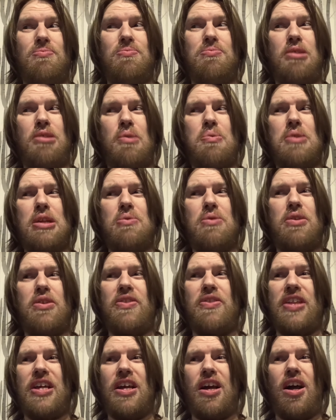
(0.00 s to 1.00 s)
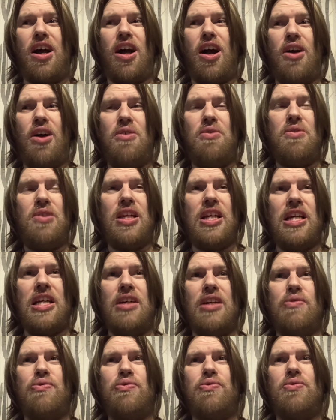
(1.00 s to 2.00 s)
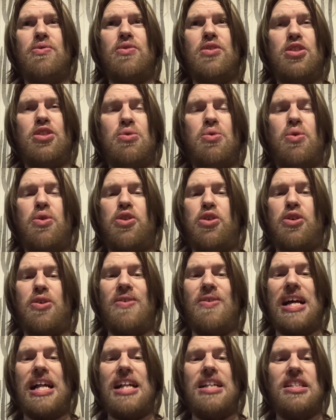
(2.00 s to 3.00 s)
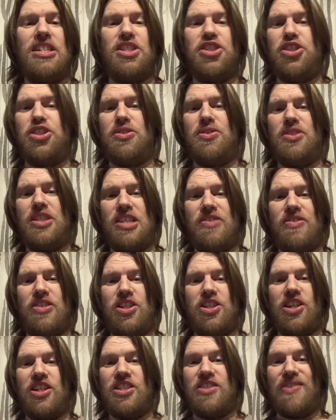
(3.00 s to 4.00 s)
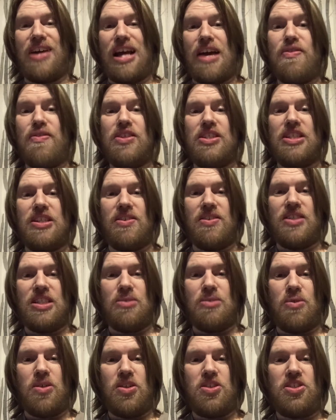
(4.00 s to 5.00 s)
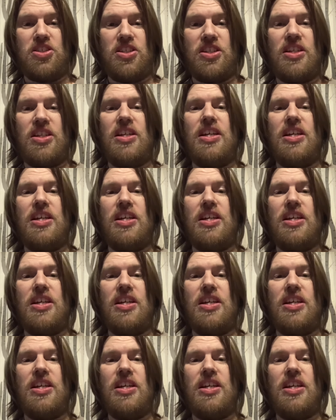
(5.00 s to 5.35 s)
probably one of the only of two or three reality TV shows I've ever seriously watched,